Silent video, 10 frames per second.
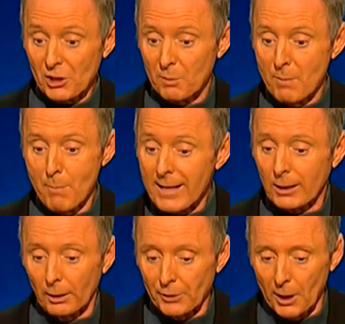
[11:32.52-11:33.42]
must have been
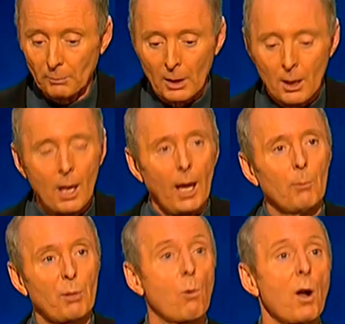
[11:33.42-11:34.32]
mental, you know.
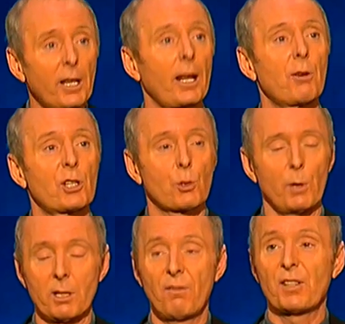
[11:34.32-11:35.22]
Uh, but I wanted to go to
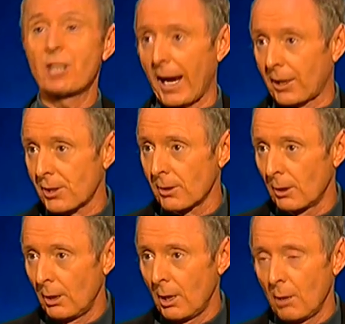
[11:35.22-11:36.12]
Sweden for sex.
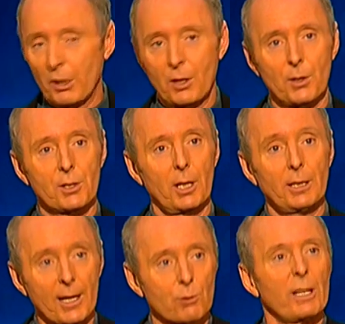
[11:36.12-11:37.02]
Because, uh,
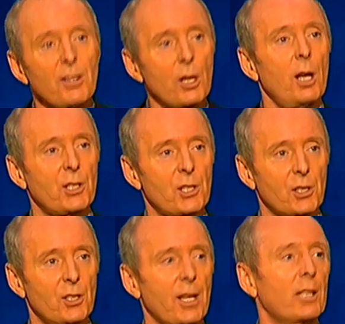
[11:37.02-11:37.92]
yes, well, in the early
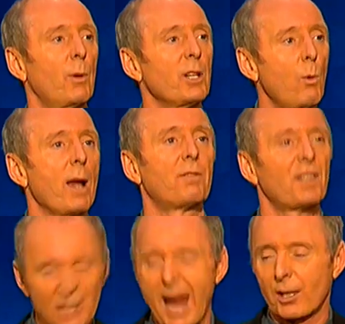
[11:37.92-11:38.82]
60s, that's where you went
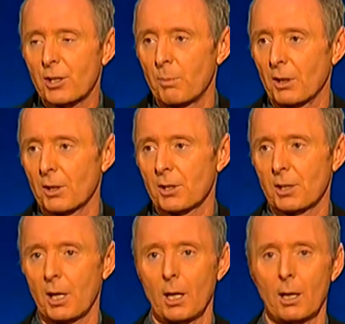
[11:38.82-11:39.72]
for sex,
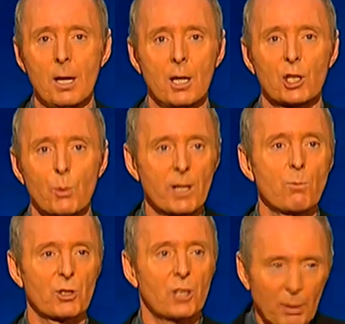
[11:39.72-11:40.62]
because uh,
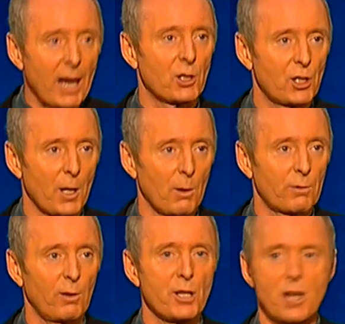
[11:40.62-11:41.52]
Sweden was the place, you know.
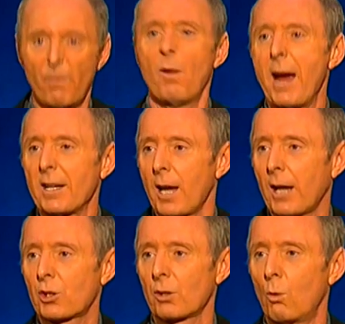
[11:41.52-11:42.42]
It's full of
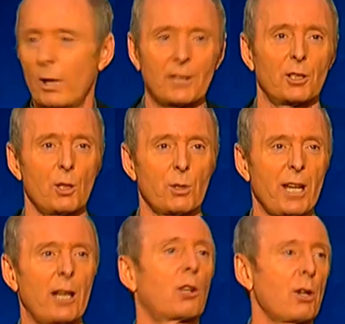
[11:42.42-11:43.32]
nymphomaniacs, and all you had to do was
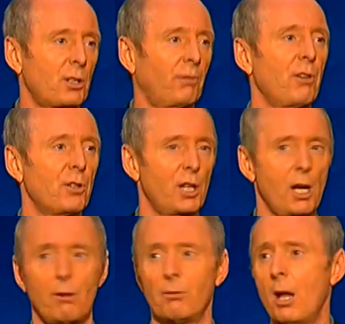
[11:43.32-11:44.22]
get across the
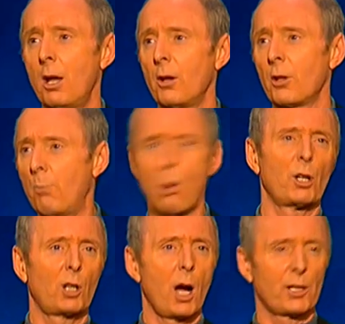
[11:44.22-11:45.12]
frontier, and the
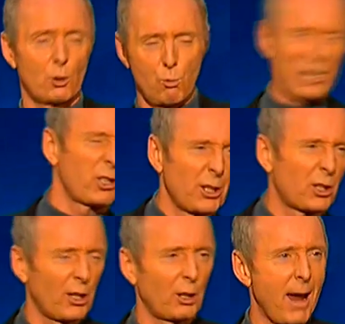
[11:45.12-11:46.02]
border guards would wrestle you
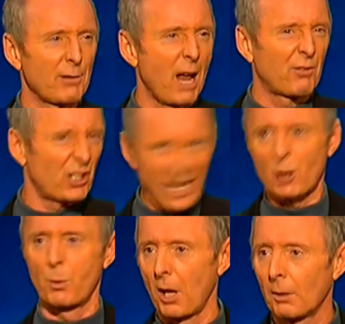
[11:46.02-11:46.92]
to the ground and have
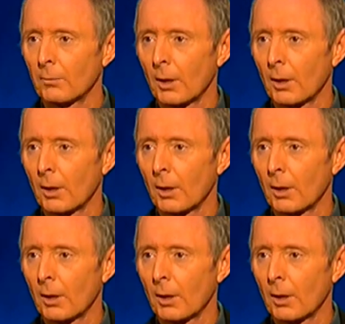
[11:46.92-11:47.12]
sex with you.